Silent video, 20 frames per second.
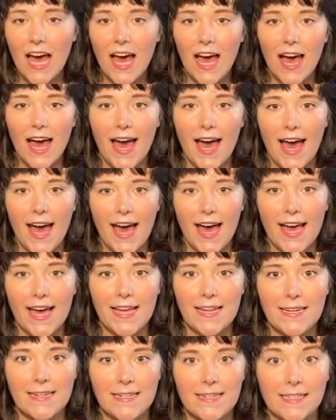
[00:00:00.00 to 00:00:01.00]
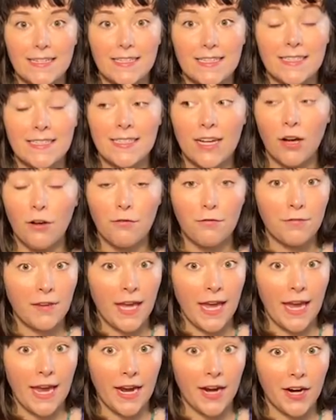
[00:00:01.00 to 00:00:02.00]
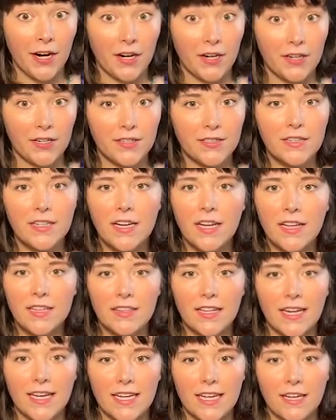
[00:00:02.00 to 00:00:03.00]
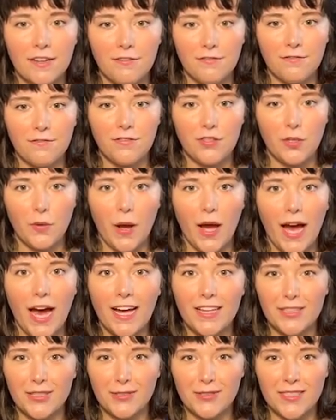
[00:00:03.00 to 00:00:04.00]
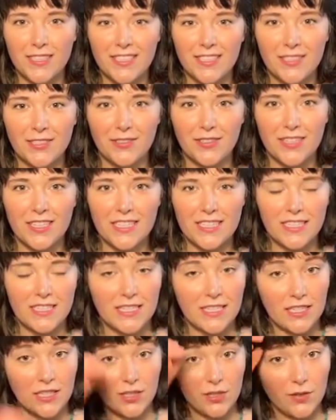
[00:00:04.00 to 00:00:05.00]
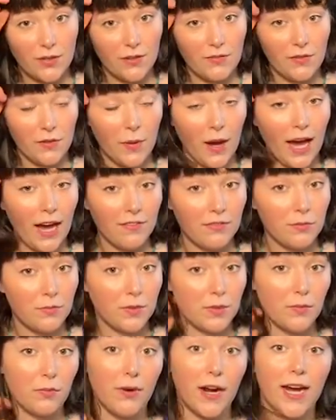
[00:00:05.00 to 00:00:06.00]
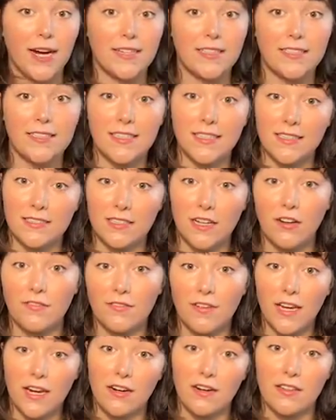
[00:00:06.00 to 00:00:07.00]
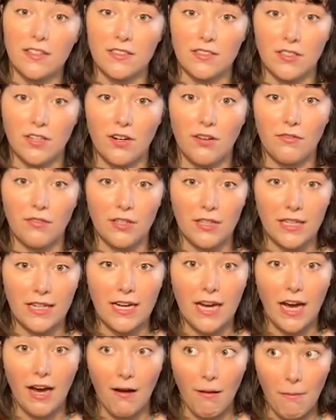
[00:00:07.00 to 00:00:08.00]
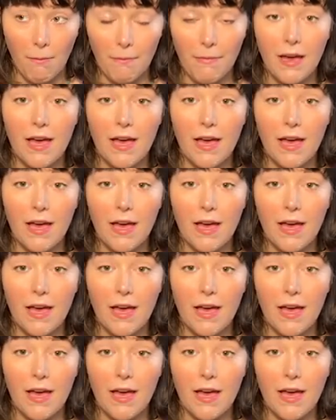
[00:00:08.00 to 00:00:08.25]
and self-care. Like hi Lucy, so good to see you. If you haven't been practicing self-care, that's going to really come